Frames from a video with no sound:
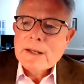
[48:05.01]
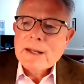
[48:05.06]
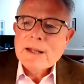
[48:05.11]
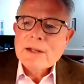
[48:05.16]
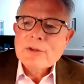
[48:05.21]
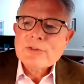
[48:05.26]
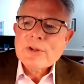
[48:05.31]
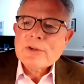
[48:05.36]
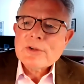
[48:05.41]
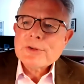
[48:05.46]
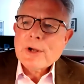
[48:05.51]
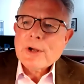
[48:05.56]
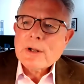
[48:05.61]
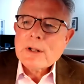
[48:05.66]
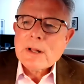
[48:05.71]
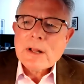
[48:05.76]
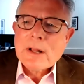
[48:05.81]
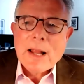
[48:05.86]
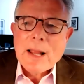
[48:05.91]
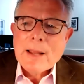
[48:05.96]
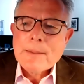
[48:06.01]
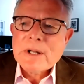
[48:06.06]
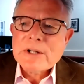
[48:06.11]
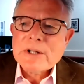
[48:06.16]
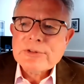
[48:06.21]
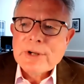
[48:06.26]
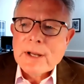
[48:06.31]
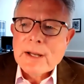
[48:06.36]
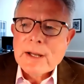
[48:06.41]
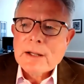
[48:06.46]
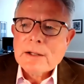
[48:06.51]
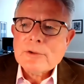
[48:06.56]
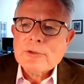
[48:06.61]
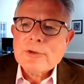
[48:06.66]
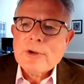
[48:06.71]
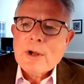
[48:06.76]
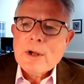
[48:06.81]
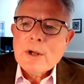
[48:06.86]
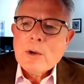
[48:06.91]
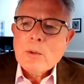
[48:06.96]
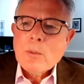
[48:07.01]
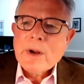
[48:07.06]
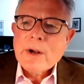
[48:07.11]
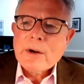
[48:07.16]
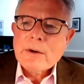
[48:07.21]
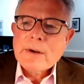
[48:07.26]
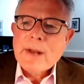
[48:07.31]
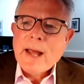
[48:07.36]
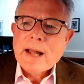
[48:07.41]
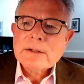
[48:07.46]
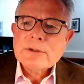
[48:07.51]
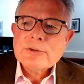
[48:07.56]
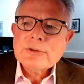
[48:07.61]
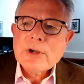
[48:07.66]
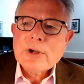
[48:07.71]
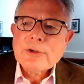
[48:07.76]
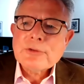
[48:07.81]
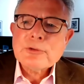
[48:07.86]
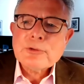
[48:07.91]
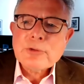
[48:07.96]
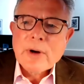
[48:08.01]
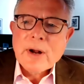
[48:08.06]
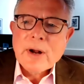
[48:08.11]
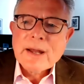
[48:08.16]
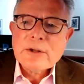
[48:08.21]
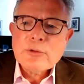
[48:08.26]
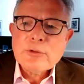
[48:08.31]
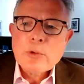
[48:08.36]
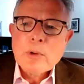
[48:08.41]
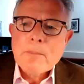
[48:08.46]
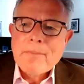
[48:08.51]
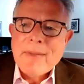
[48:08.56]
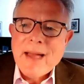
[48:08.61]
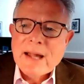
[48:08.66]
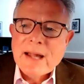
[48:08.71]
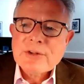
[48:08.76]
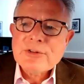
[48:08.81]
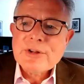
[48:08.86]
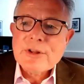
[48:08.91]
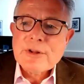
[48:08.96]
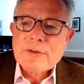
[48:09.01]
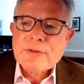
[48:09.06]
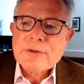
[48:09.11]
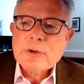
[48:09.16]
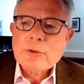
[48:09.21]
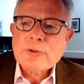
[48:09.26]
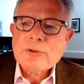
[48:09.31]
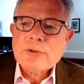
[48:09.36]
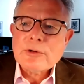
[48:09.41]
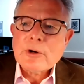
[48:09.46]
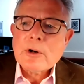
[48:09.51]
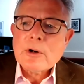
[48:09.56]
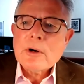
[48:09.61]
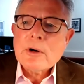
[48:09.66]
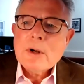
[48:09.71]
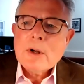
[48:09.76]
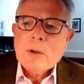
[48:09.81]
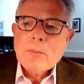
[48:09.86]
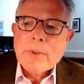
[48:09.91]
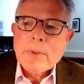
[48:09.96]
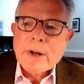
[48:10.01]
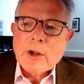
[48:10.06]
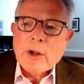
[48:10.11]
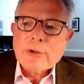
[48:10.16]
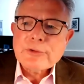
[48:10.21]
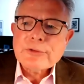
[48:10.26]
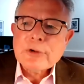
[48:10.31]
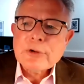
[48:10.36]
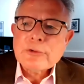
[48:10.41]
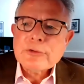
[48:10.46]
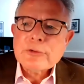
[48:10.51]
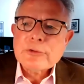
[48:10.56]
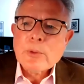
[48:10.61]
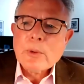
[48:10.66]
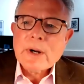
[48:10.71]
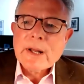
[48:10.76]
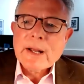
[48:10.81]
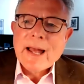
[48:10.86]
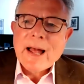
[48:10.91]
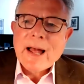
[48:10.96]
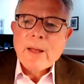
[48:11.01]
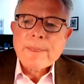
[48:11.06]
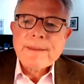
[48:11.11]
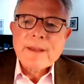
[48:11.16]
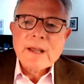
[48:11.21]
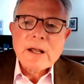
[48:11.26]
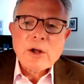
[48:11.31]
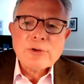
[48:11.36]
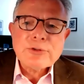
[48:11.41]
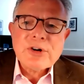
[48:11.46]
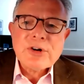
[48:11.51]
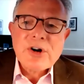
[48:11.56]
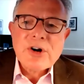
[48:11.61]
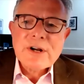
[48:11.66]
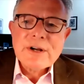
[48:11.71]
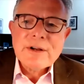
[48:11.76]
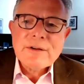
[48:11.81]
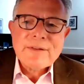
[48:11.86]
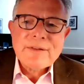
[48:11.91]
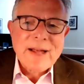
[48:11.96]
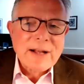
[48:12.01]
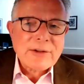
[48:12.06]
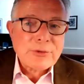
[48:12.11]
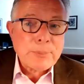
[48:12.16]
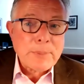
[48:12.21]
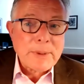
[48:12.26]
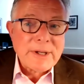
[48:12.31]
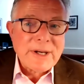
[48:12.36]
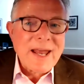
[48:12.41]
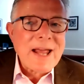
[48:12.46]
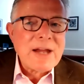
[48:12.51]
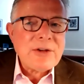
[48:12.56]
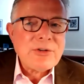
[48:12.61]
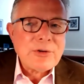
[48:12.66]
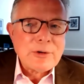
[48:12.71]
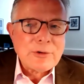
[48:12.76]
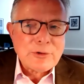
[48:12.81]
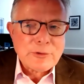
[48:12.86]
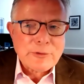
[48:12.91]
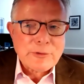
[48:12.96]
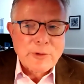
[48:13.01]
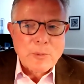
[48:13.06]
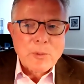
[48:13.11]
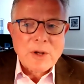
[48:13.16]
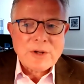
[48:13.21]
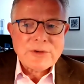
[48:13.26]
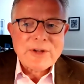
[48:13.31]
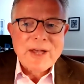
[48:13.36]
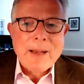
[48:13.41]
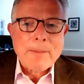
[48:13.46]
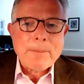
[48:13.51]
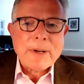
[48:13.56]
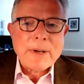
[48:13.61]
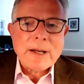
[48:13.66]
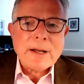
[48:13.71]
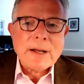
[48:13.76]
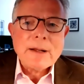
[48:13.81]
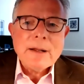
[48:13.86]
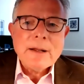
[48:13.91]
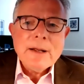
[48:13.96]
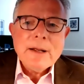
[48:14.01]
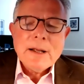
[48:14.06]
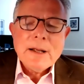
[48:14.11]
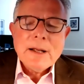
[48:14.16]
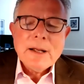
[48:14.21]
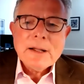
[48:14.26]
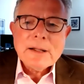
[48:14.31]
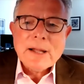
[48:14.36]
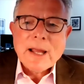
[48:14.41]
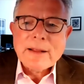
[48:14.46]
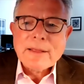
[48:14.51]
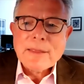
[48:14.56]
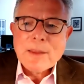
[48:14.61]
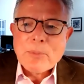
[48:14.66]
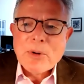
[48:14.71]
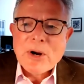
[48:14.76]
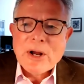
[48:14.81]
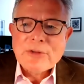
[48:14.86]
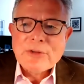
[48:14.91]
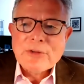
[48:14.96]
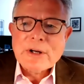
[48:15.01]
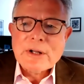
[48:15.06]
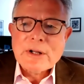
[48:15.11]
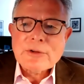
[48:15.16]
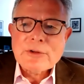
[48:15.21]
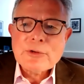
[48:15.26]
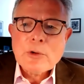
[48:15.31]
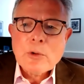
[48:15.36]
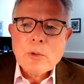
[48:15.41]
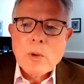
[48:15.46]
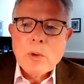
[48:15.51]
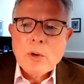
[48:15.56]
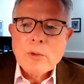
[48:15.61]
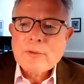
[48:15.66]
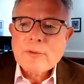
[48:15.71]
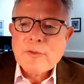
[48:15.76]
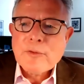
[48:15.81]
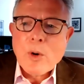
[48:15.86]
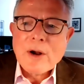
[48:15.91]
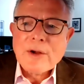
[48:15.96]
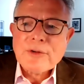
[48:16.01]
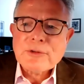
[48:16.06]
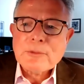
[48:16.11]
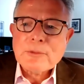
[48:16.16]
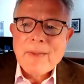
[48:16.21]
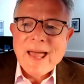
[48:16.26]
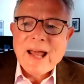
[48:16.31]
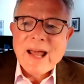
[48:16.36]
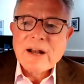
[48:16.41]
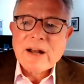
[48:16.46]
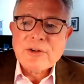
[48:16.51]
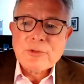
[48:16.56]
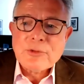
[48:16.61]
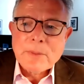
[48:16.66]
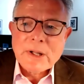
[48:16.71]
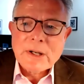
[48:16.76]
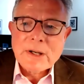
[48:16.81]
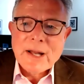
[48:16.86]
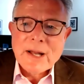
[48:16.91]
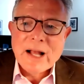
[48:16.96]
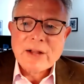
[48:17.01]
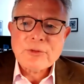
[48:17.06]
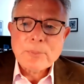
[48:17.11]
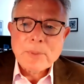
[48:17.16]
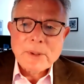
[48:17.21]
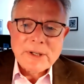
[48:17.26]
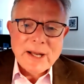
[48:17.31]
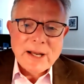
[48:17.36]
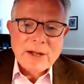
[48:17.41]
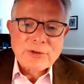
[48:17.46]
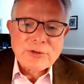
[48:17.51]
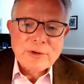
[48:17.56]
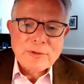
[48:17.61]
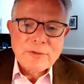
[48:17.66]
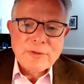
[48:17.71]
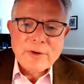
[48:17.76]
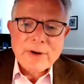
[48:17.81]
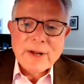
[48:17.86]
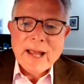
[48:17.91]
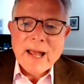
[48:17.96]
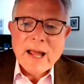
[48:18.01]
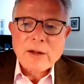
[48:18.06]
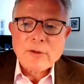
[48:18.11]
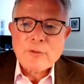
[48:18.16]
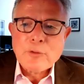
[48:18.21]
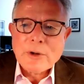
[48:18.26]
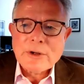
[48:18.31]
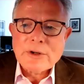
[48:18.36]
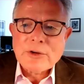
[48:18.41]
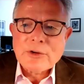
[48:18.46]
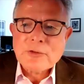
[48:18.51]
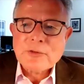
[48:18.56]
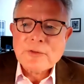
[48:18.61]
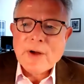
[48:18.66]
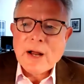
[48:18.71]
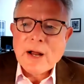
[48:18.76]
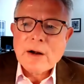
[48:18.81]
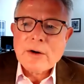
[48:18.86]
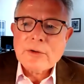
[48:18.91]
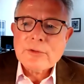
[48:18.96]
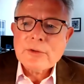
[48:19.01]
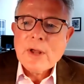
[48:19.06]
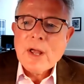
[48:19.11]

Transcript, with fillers: He says, on climate change, we are not just trying to imagine the future, but also sorting out the alternative explanations for what's happening, like the president's, quote, forest management explanation for California's fire.